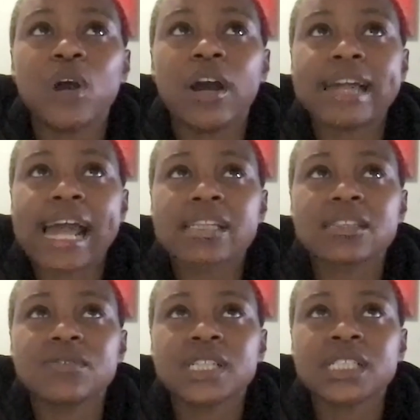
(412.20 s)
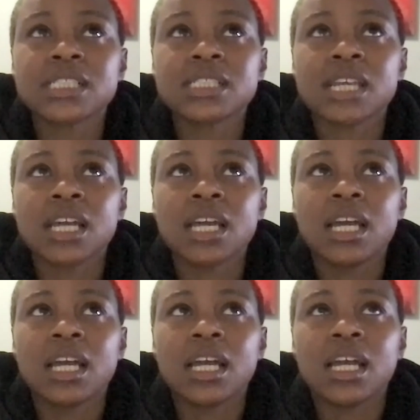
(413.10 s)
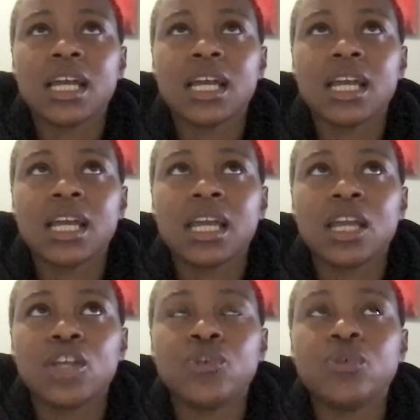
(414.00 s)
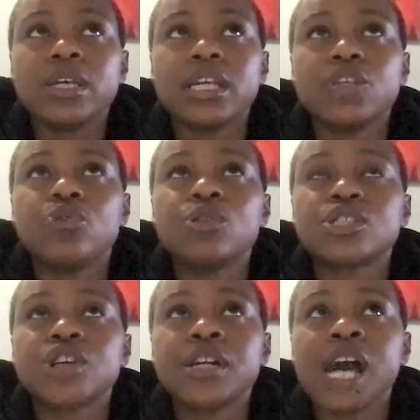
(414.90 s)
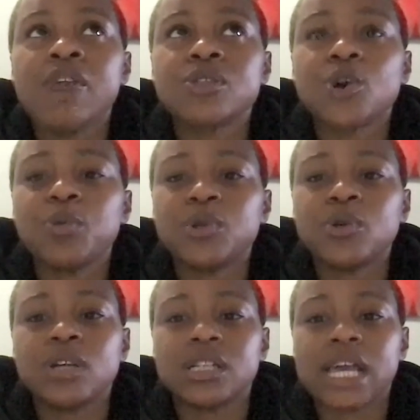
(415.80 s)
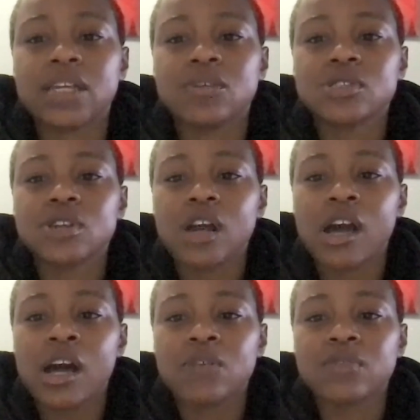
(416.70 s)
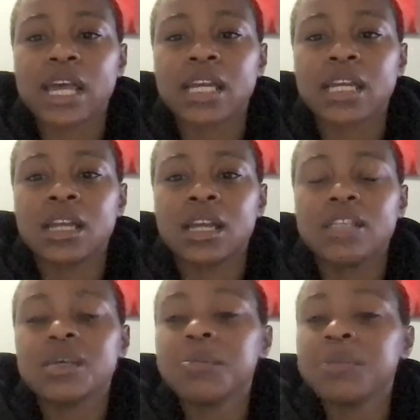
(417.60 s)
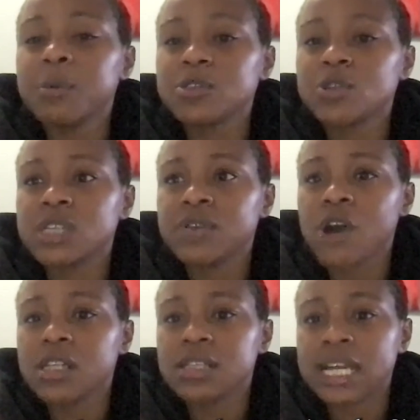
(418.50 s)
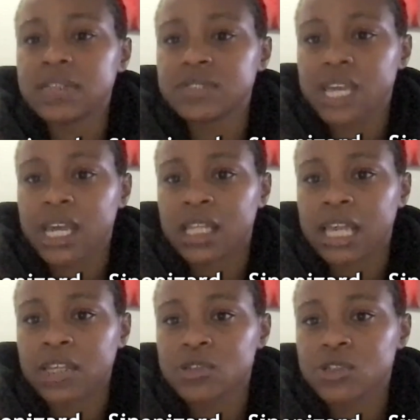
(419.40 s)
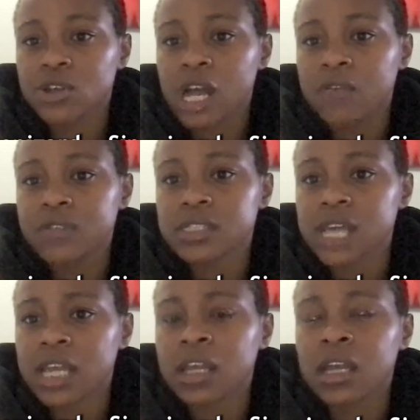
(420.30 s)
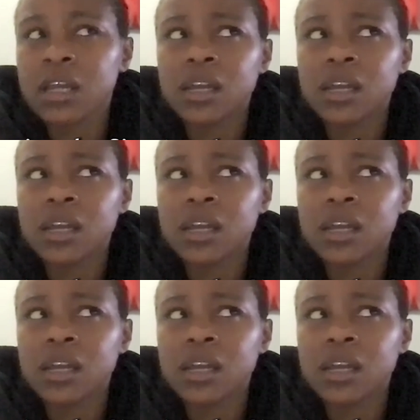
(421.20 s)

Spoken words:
are an activist, you start off so pure. Like, you start off like, some people even call it naivete. Like, you start off just like